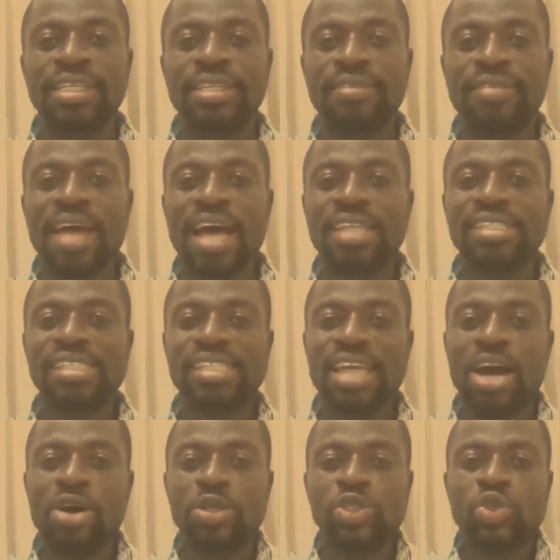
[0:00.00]
that
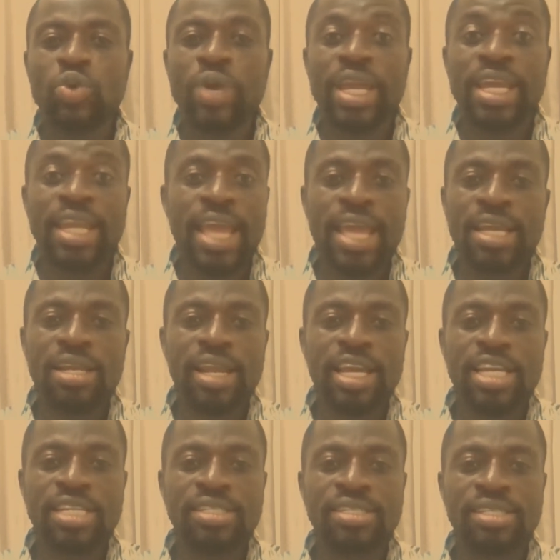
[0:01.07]
also in
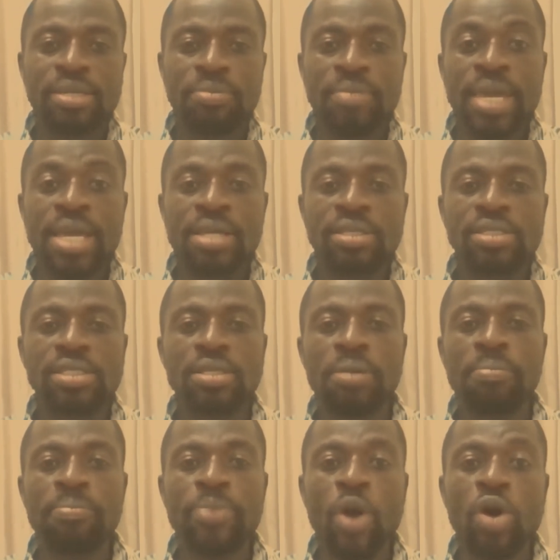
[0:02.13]
English means
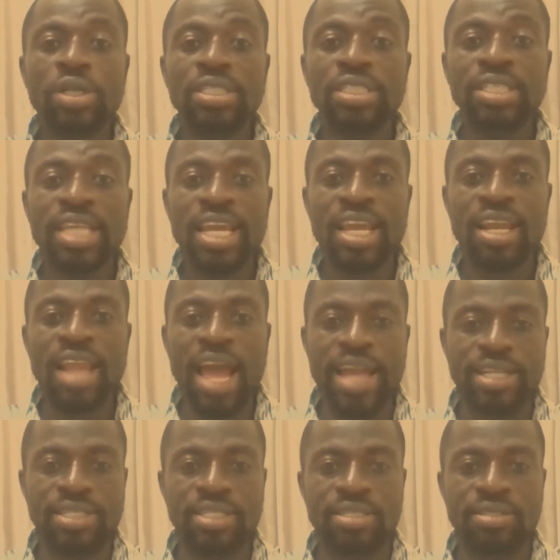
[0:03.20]
broad
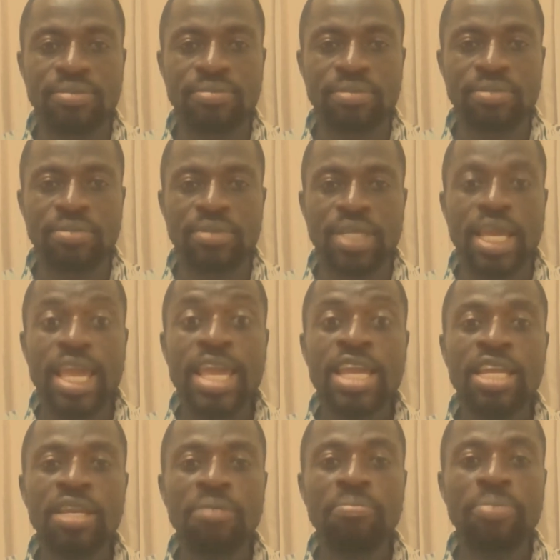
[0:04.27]
daylight.
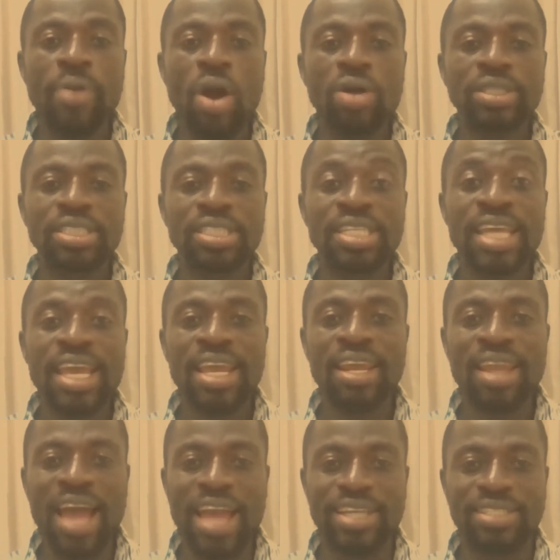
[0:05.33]
In broad
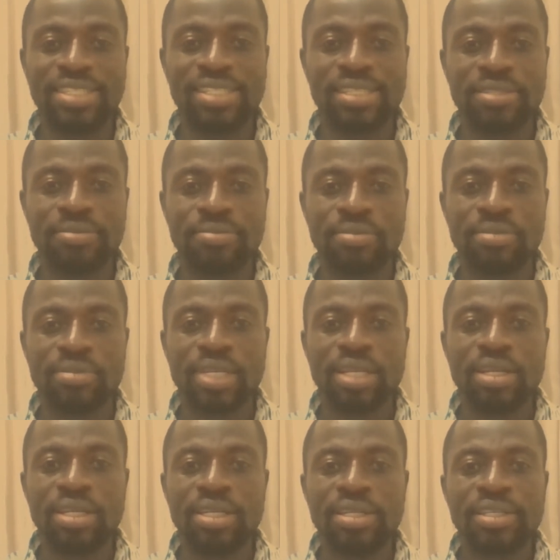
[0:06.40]
daylight.
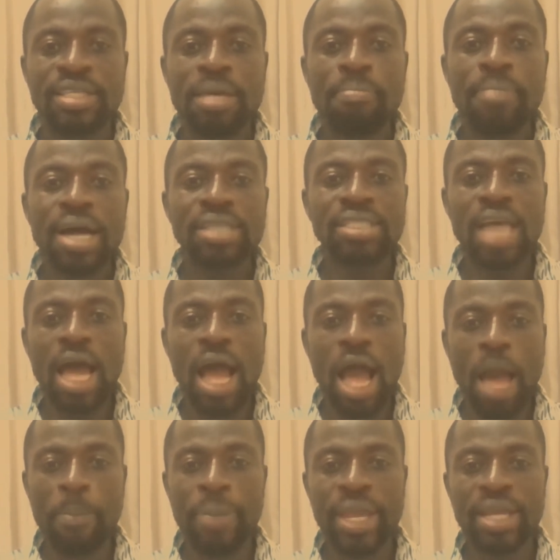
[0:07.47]
The matter
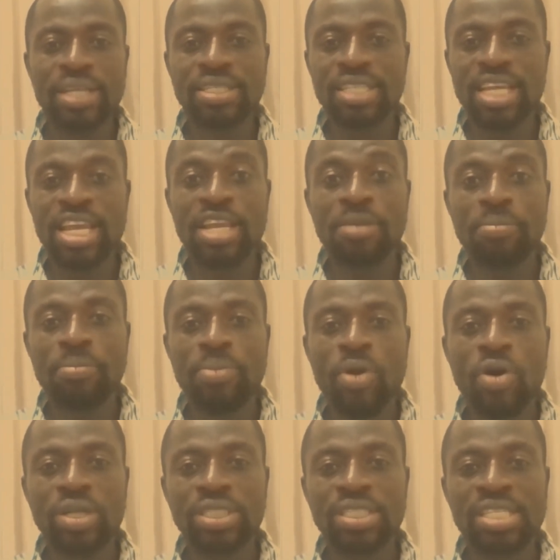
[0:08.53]
happened in
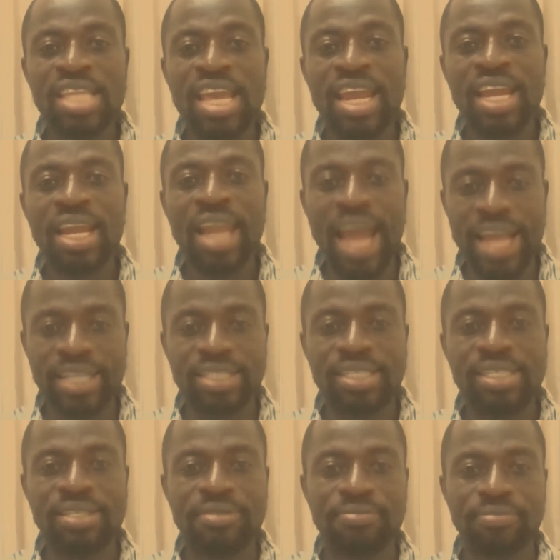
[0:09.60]
broad daylight.